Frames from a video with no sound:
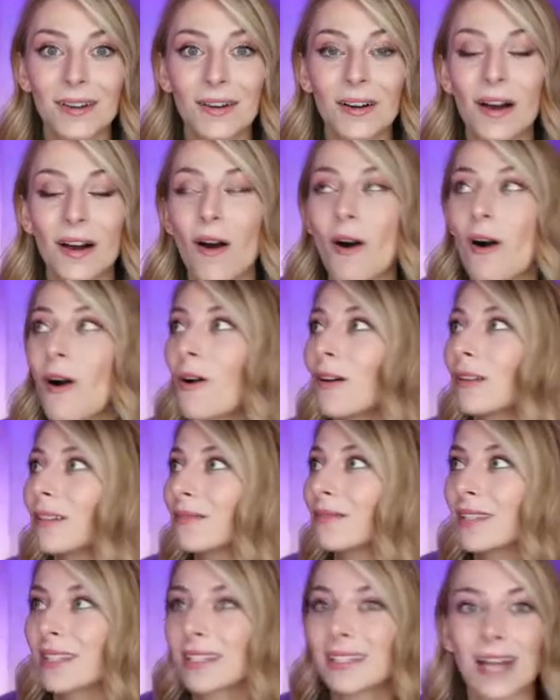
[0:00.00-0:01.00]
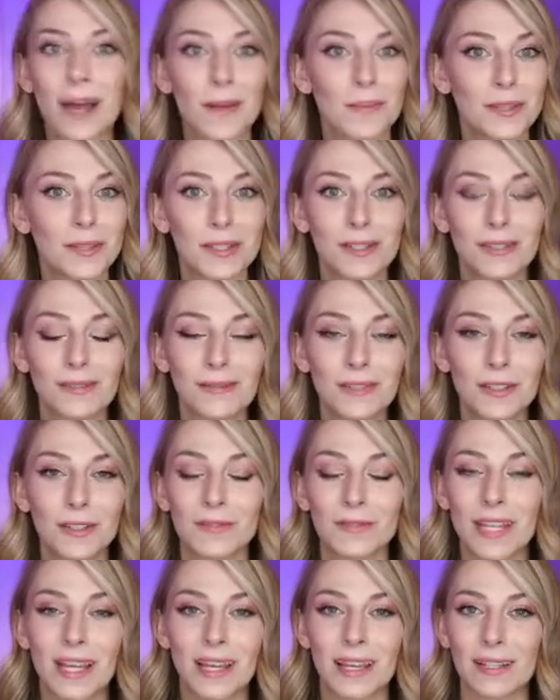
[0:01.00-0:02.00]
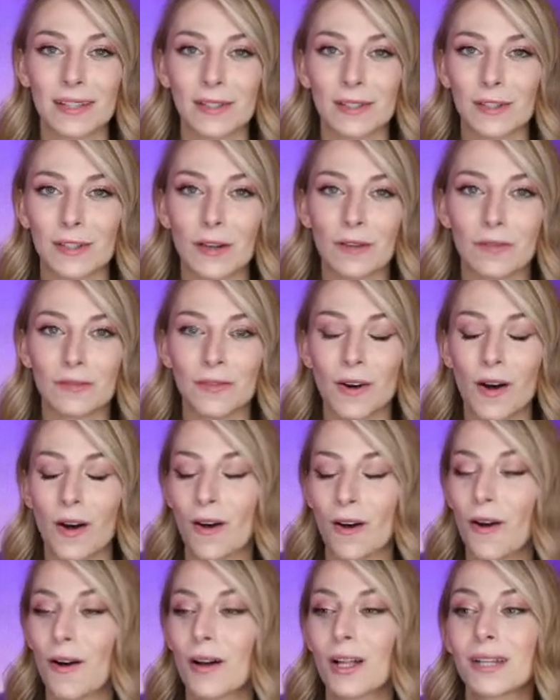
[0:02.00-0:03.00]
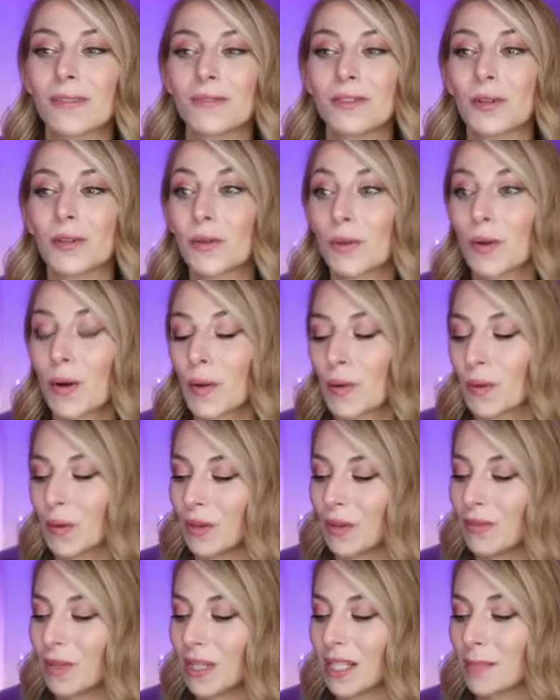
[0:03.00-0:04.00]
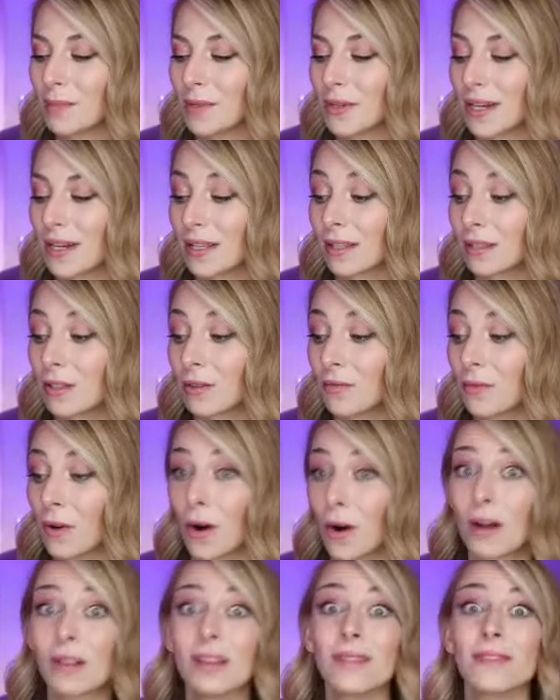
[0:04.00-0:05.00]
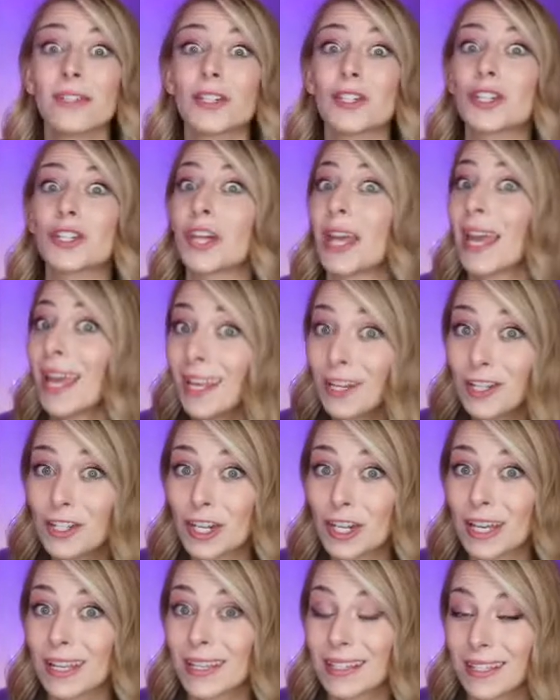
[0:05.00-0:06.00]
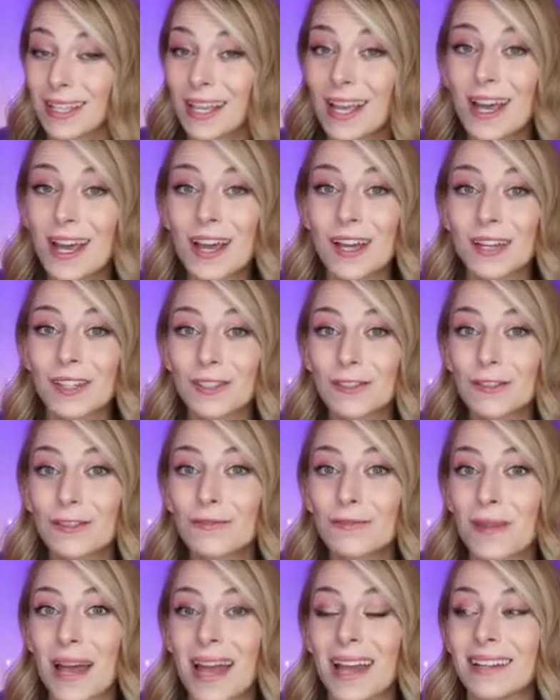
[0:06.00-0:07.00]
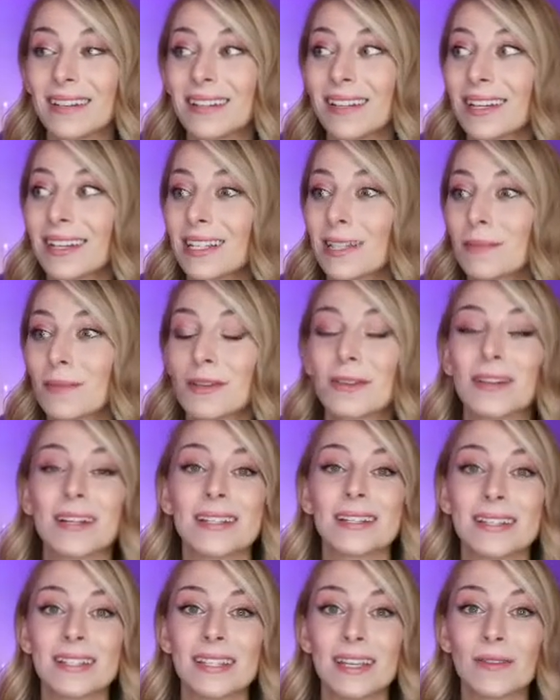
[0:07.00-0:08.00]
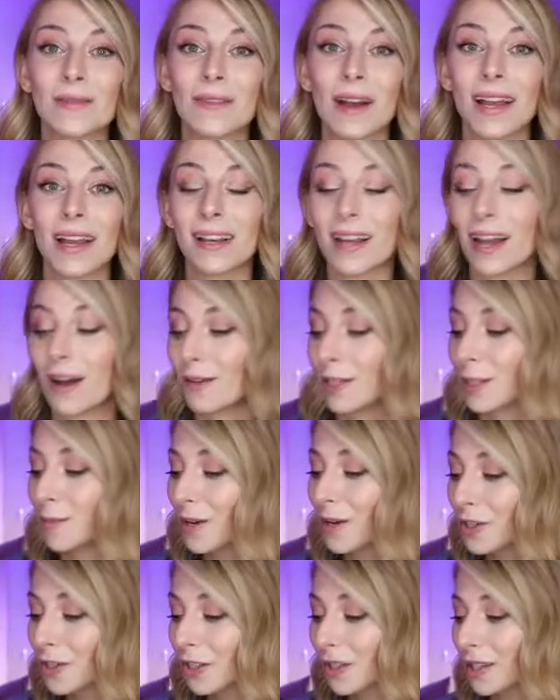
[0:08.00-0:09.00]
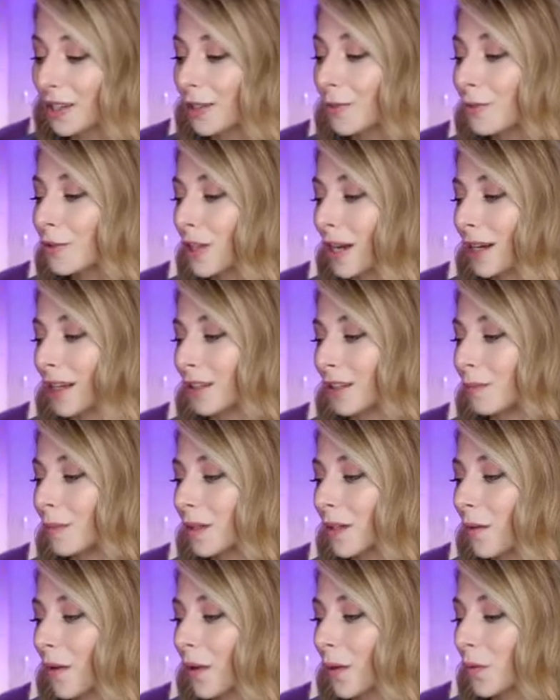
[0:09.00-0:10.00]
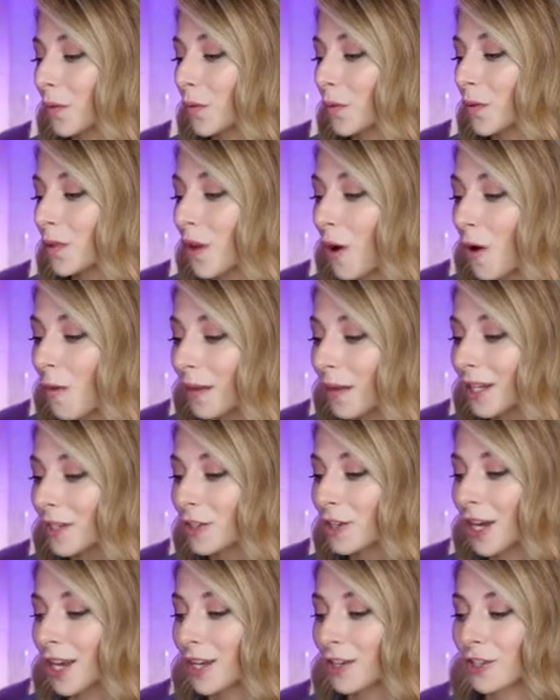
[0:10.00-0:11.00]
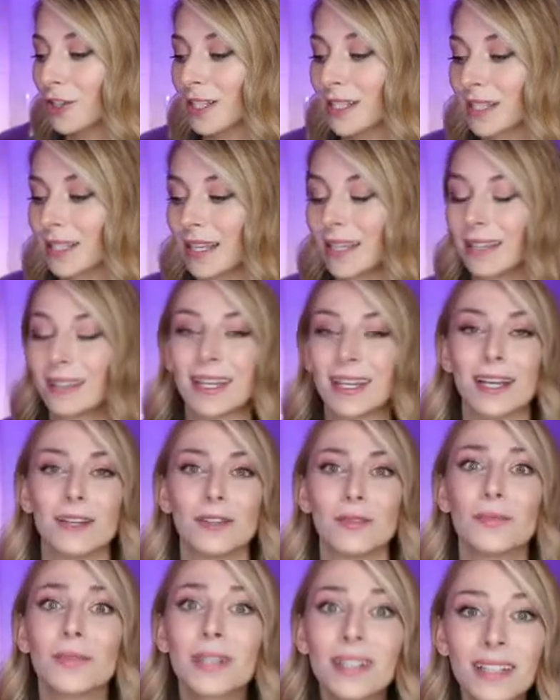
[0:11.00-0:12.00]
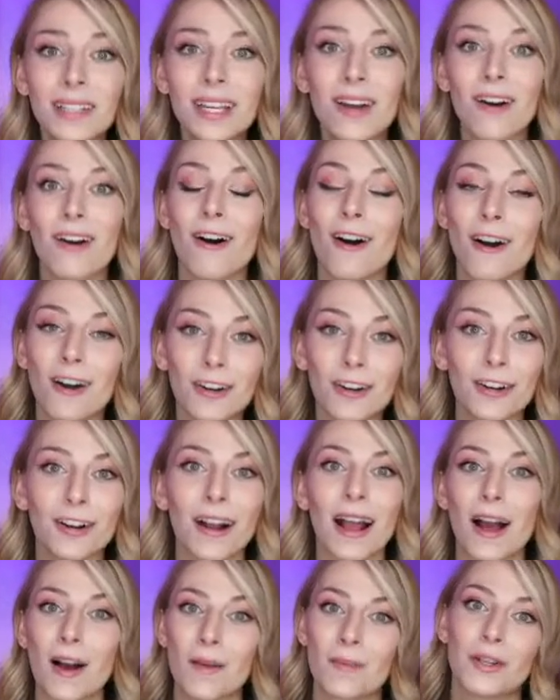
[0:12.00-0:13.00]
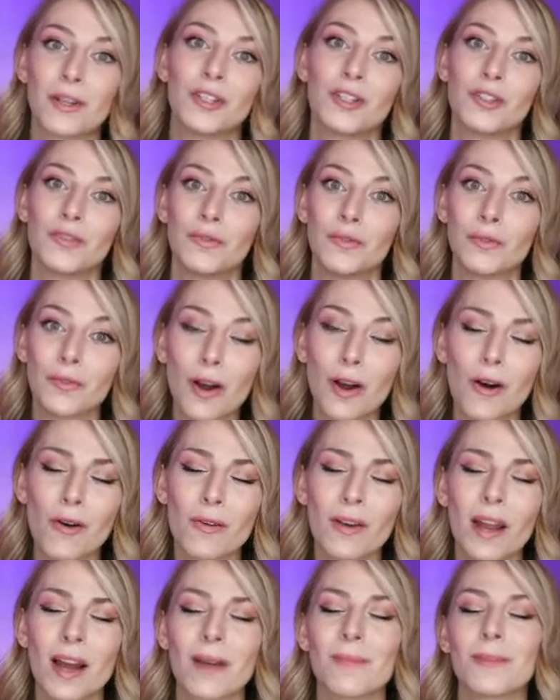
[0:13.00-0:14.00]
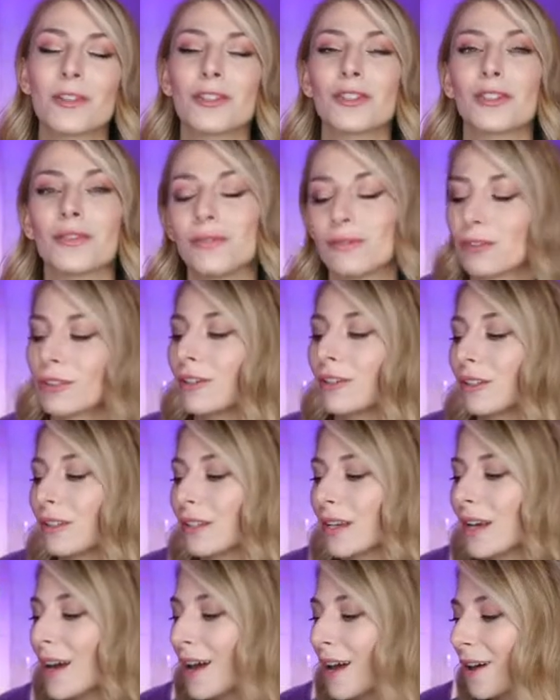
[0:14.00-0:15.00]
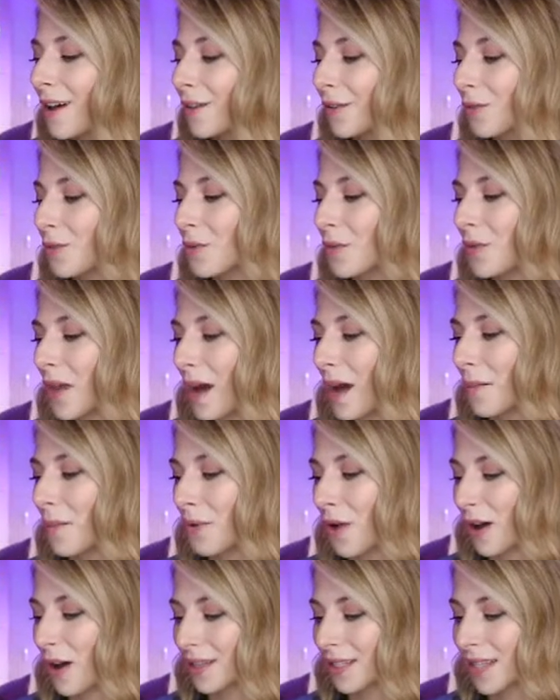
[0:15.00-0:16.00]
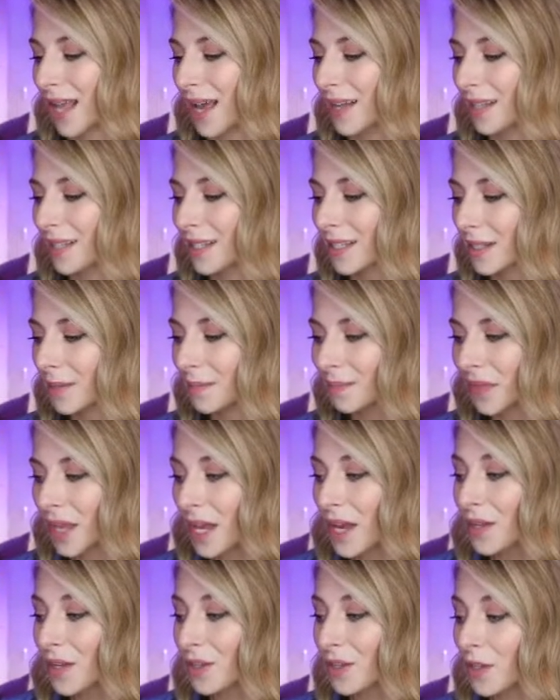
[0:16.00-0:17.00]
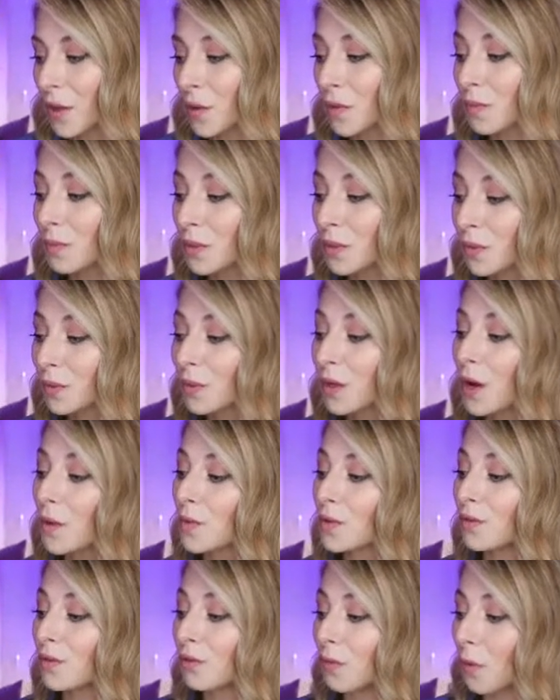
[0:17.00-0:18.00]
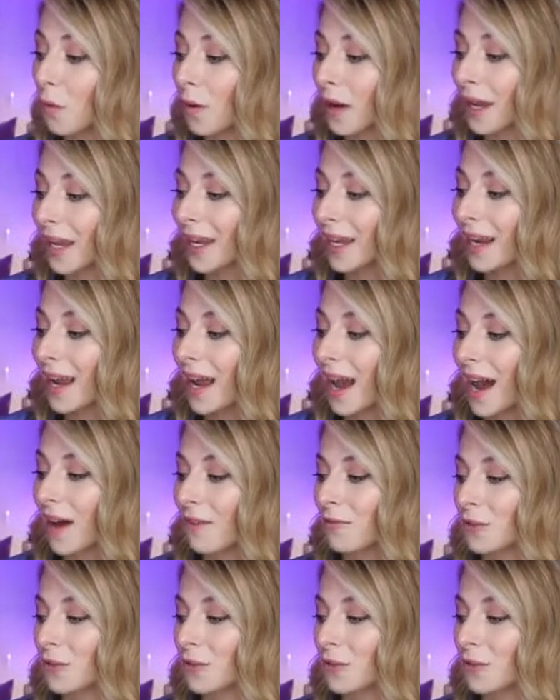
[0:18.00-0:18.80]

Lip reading: all of the steps you've taken so far, all of the growth you've experienced so far, all of the changes you've been experiencing right now, especially you, Jenny. You've been going through so many changes lately, and really honor how much you've grown, how much you've learned through that process. So the moon goes void after